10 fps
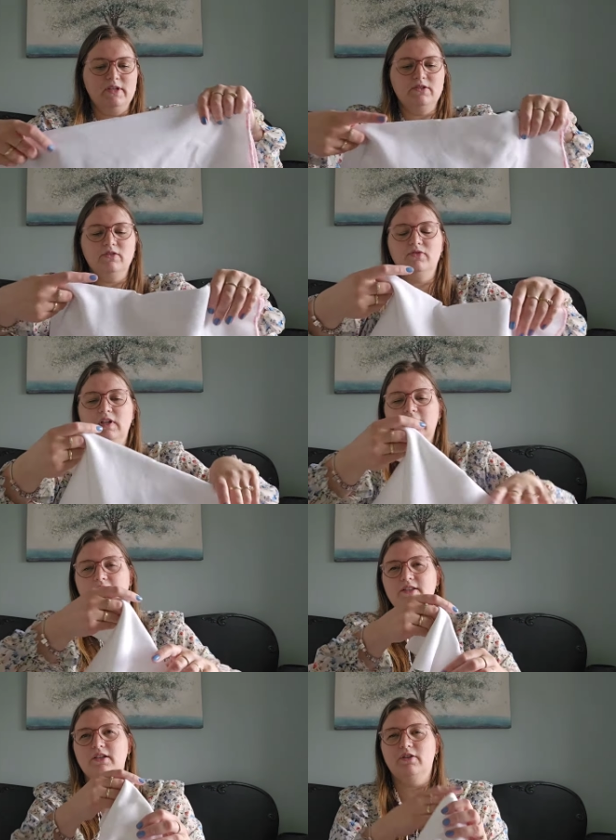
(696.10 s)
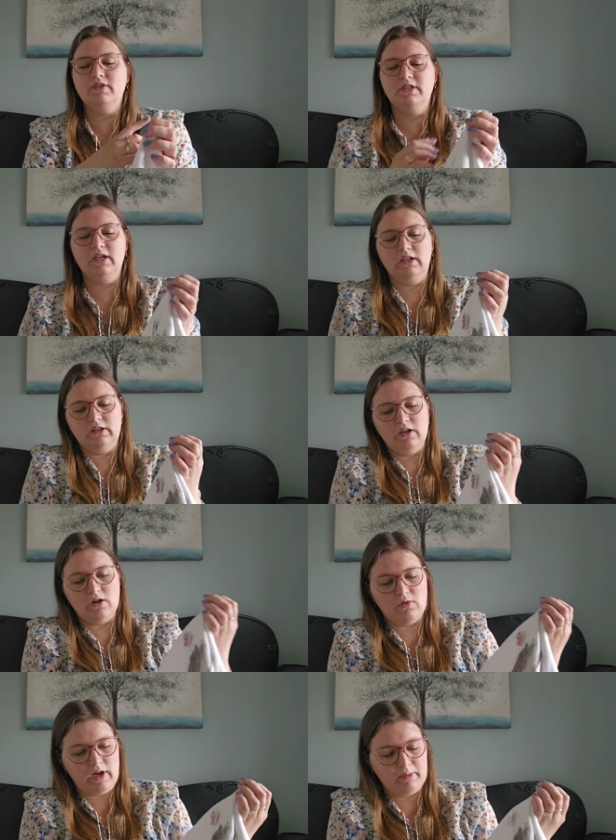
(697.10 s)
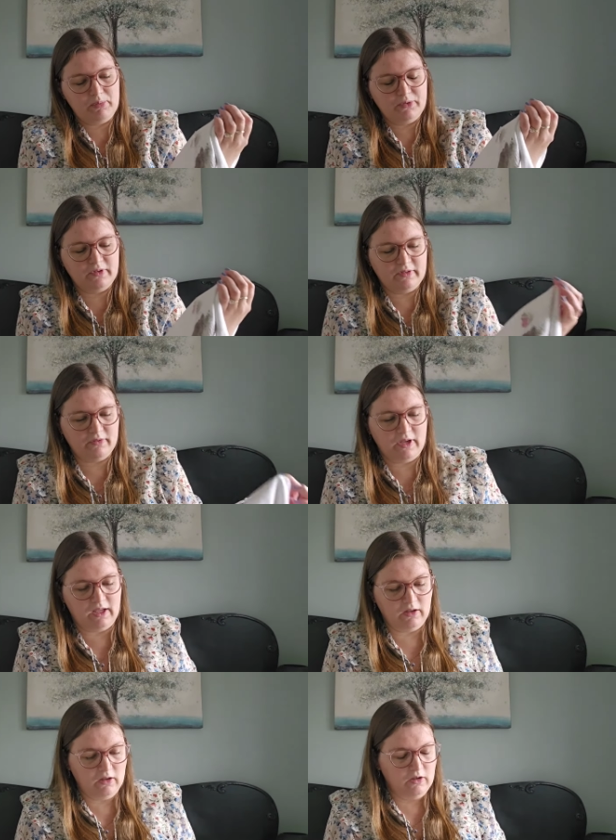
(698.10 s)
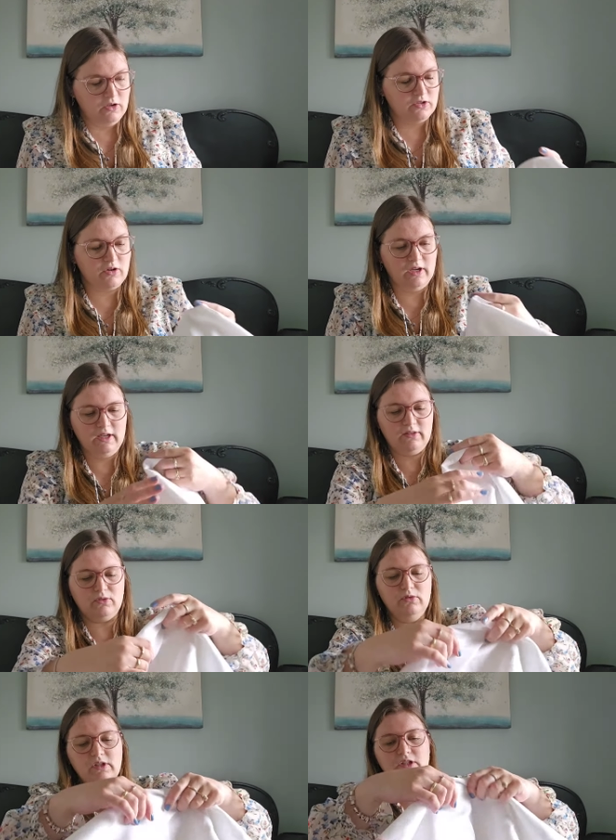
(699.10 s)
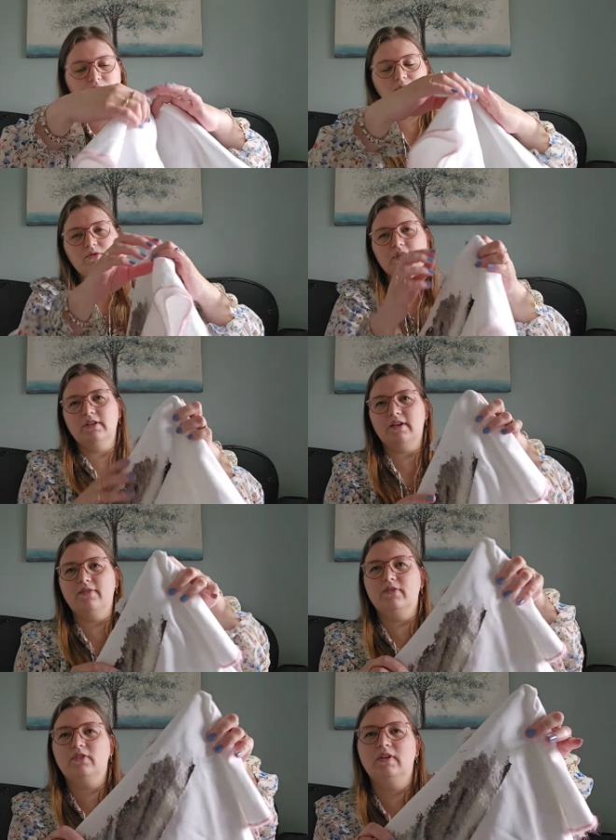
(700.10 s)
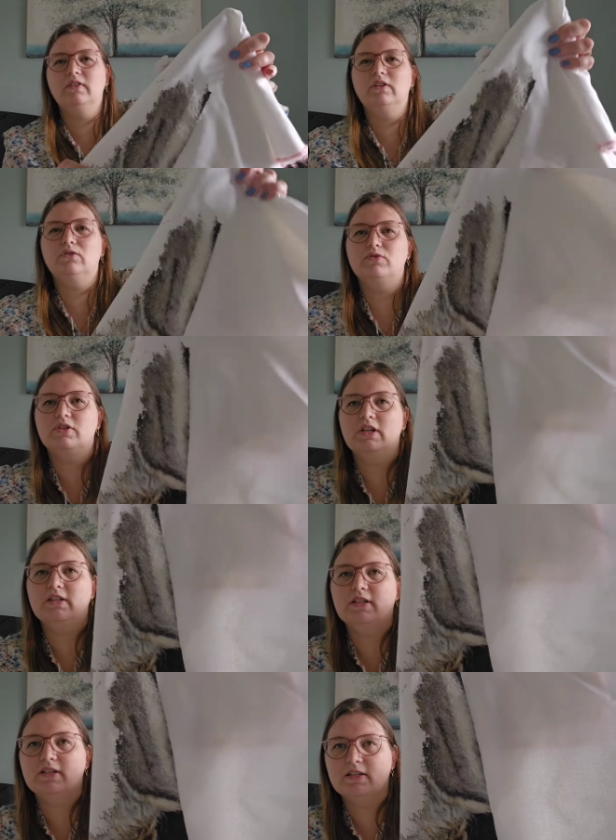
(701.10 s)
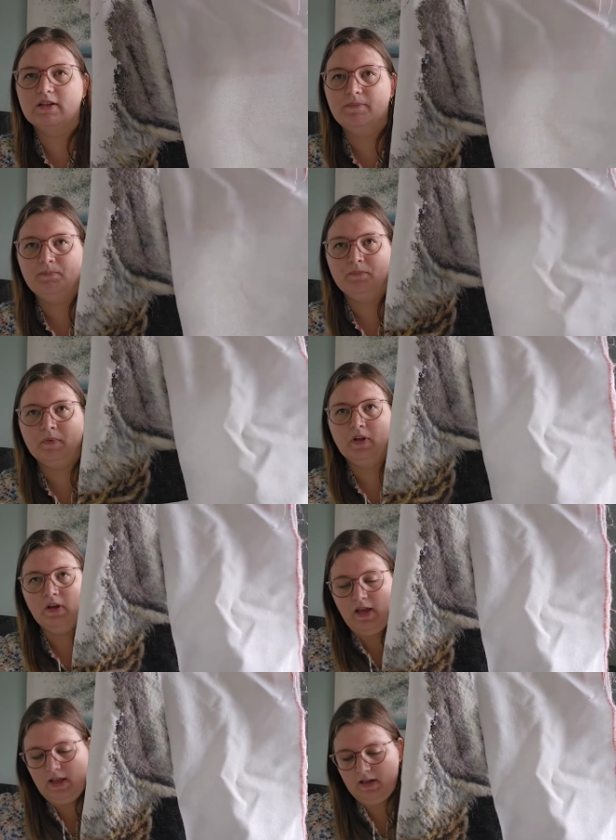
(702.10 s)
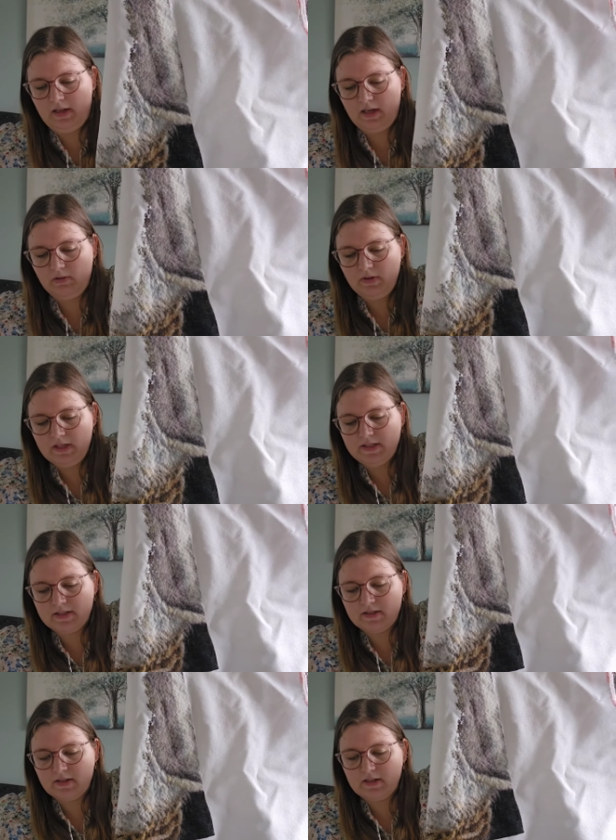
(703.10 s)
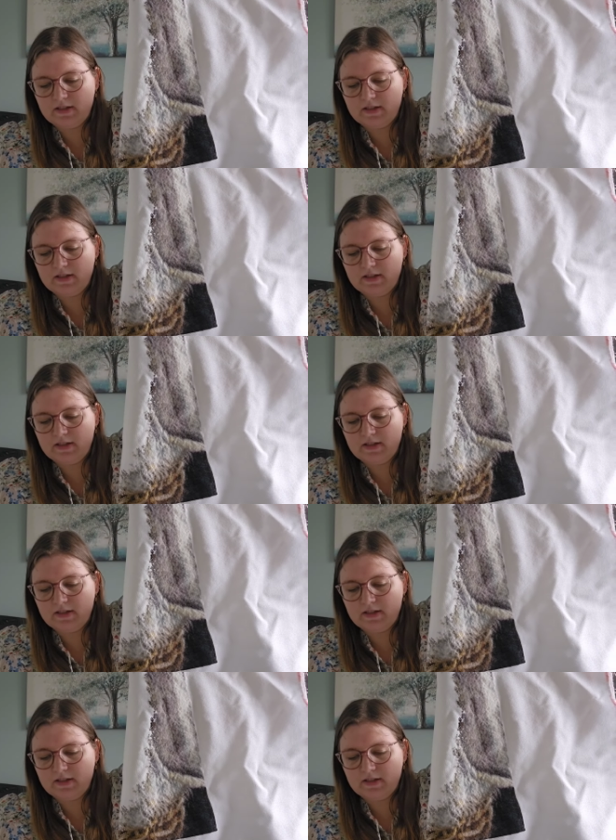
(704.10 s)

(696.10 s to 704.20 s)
not feeling it, so I was thinking, no, I put it away. So I did only 222 stitches. And I reached the